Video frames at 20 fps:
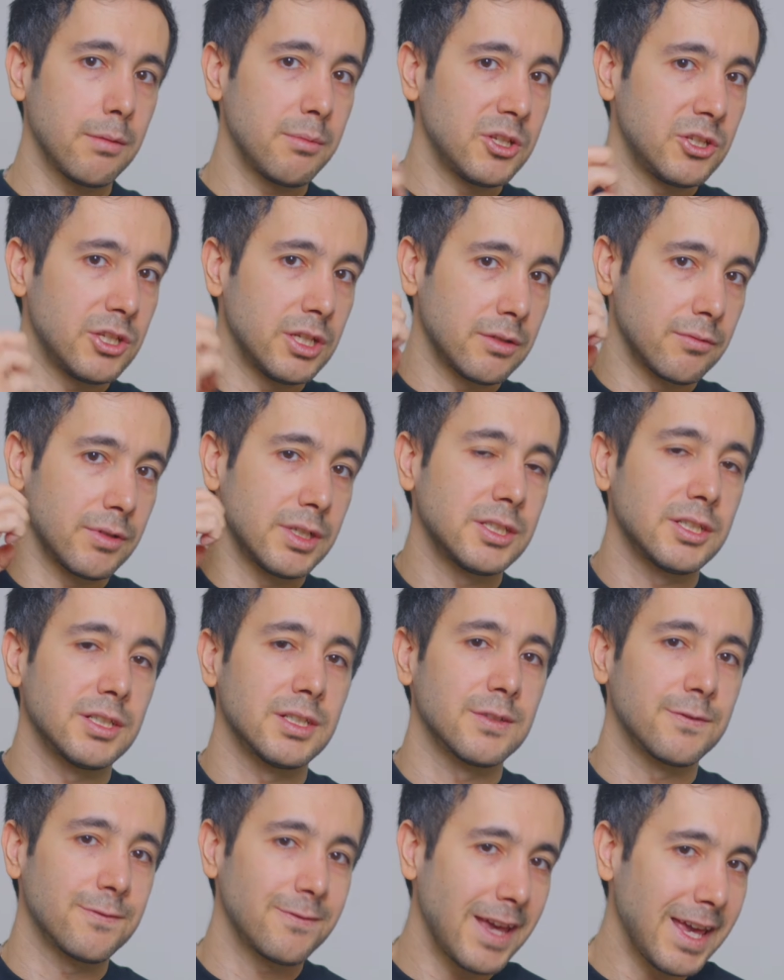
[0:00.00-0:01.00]
image
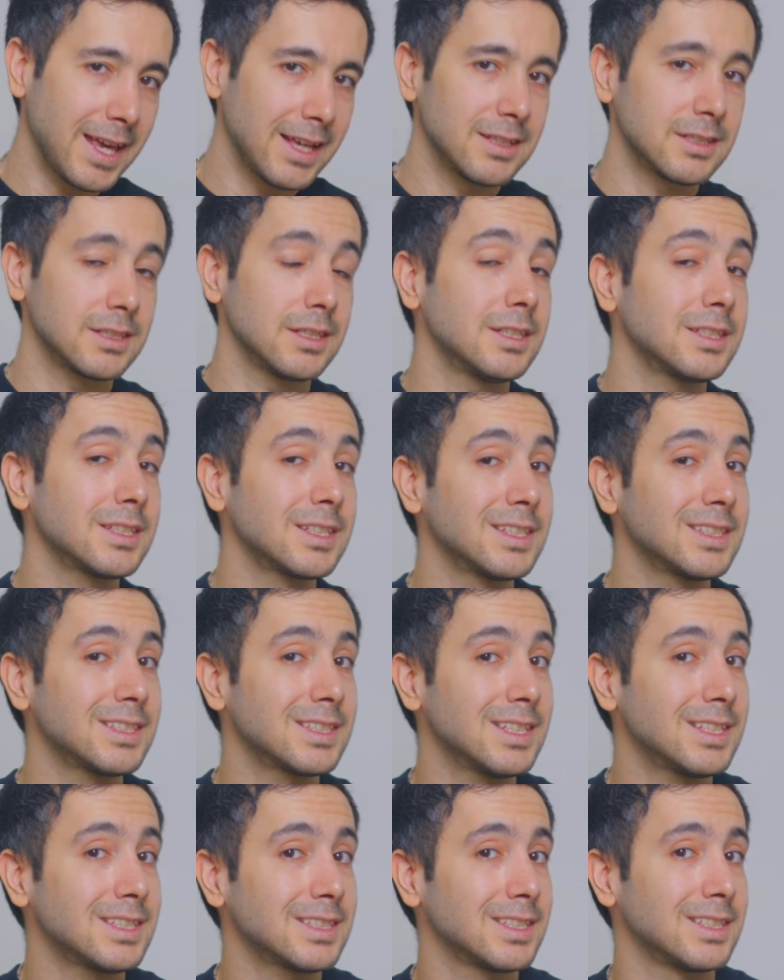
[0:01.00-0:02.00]
generators face is
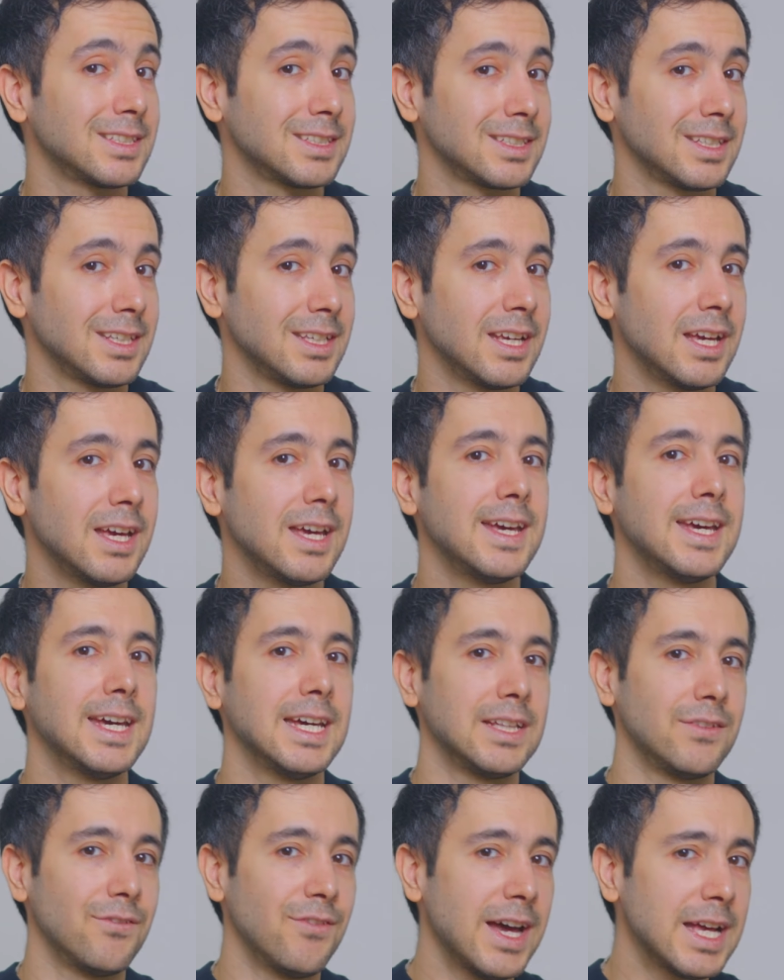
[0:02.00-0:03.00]
consistency.
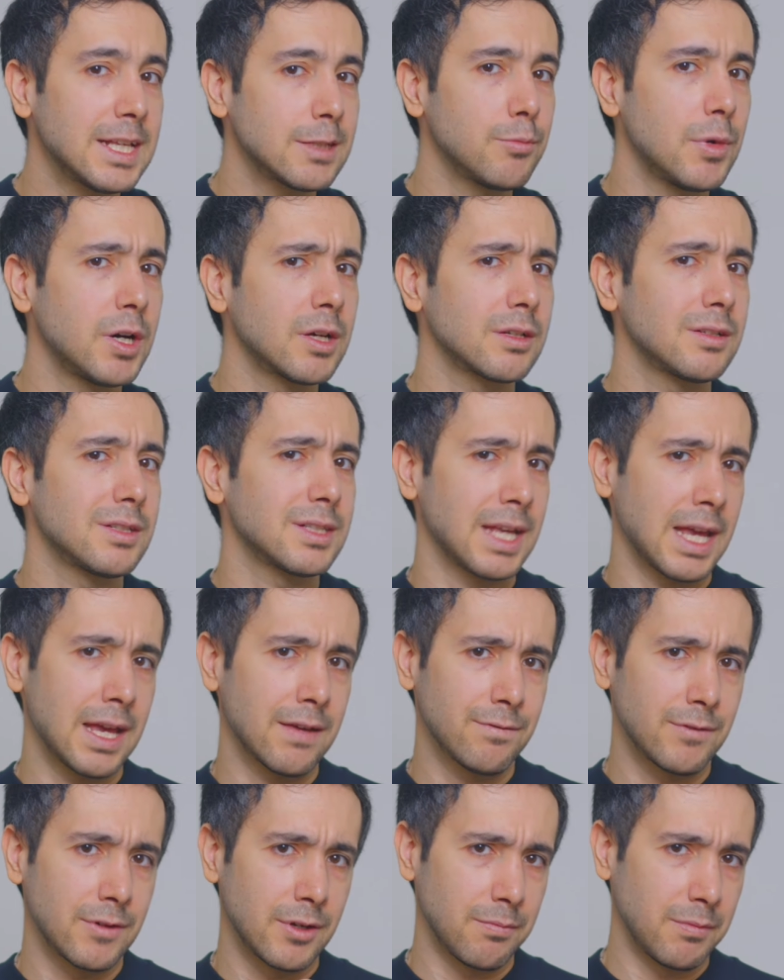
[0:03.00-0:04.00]
Advanced models
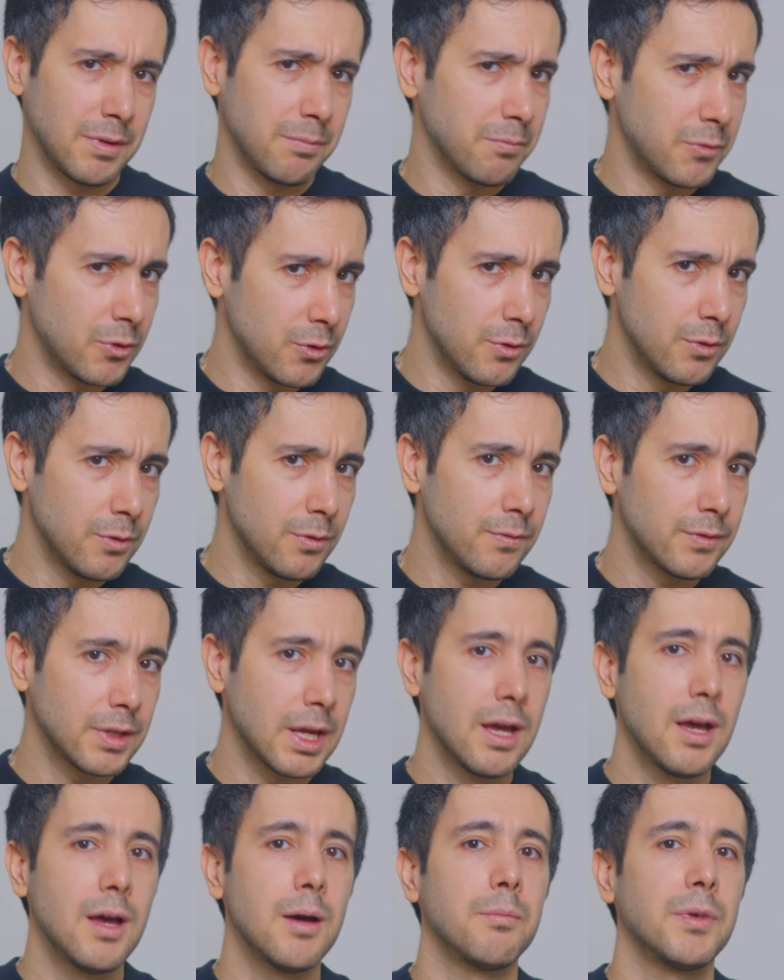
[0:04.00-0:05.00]
have improved,
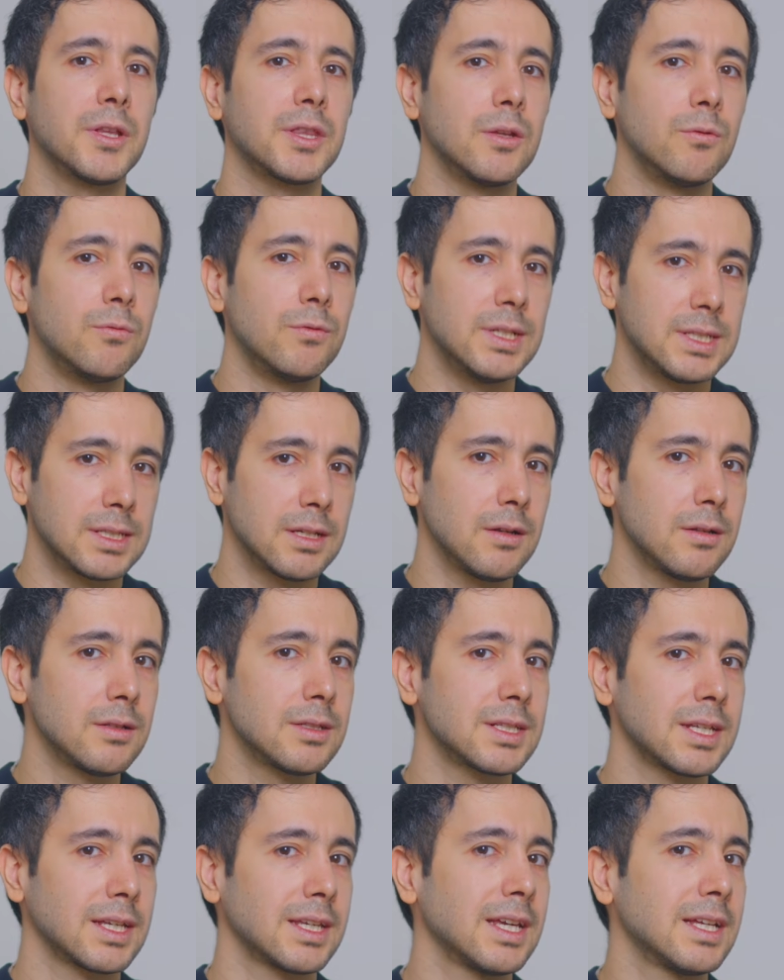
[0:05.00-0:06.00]
but the
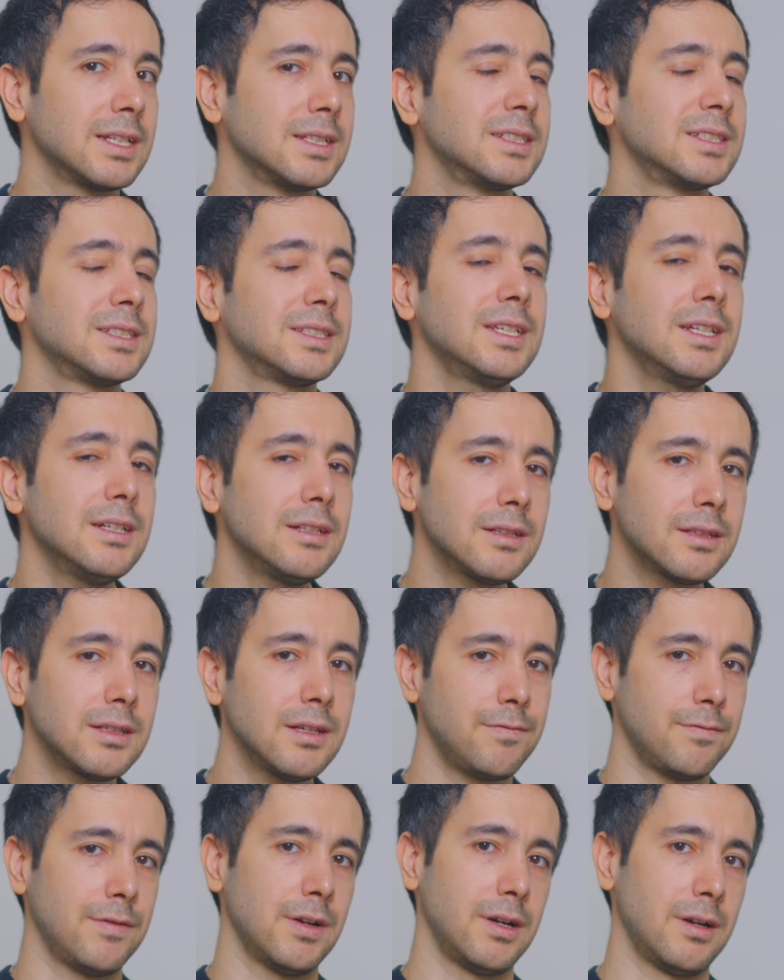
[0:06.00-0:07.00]
results can still
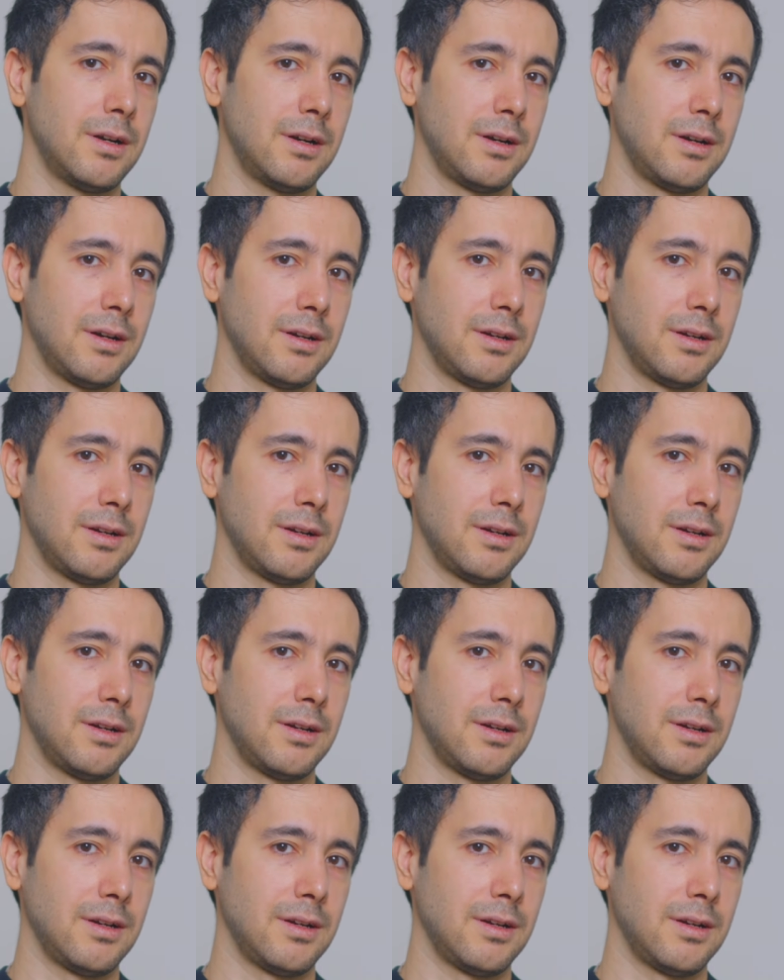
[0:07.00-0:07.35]
differ.